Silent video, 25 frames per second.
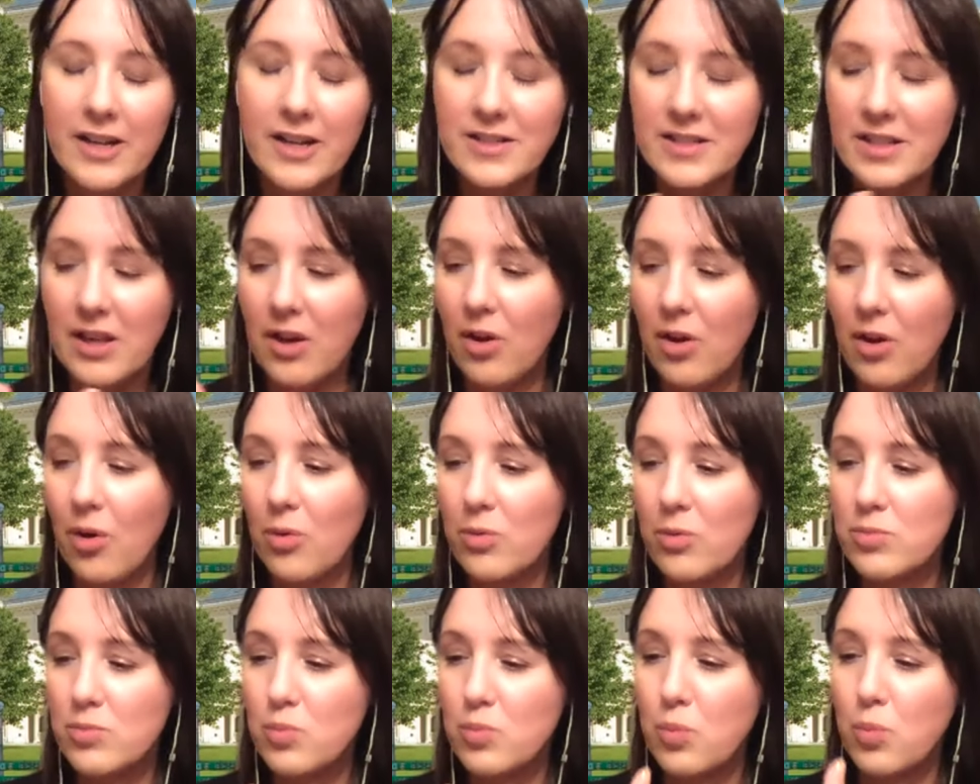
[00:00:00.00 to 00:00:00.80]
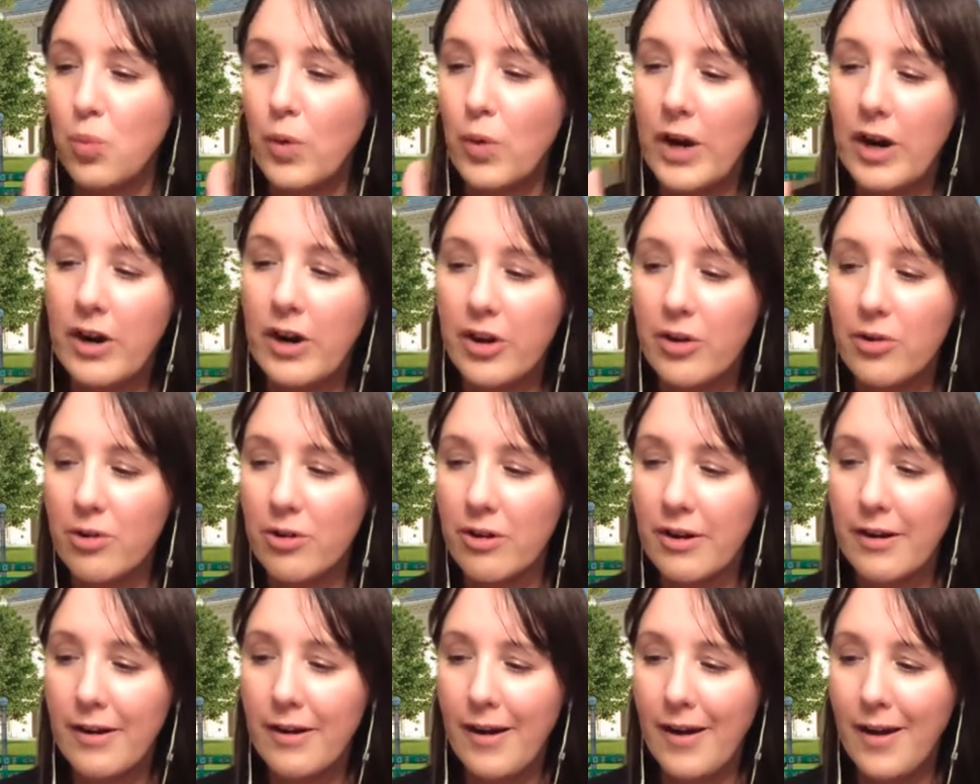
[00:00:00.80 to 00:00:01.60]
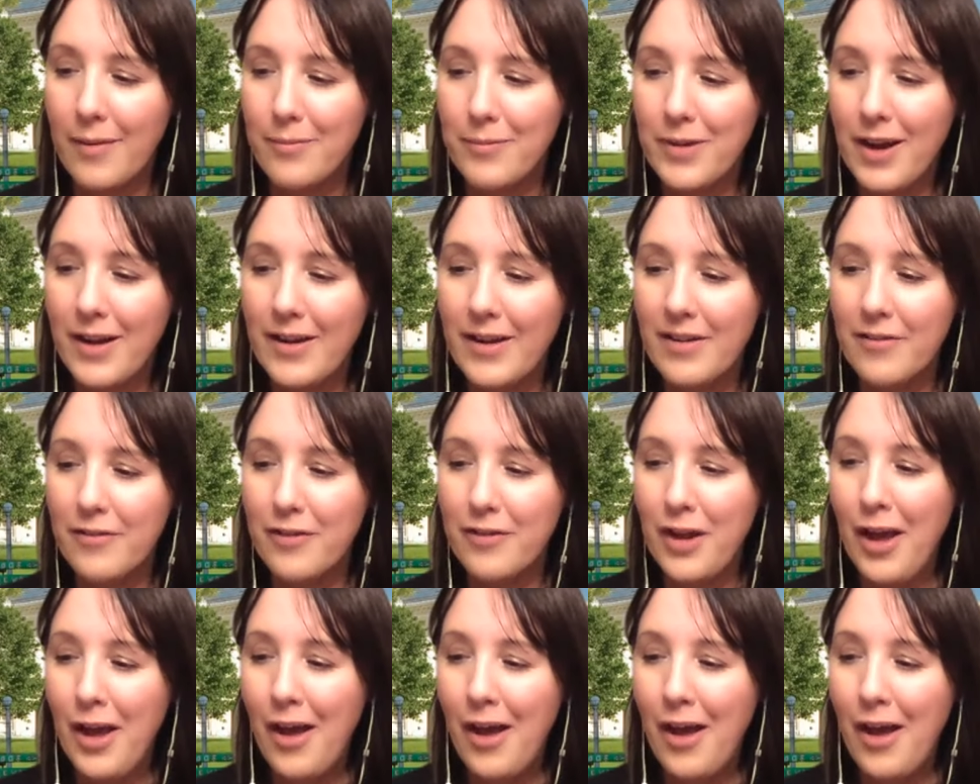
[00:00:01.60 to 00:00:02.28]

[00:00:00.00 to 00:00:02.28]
So where you're um, kind of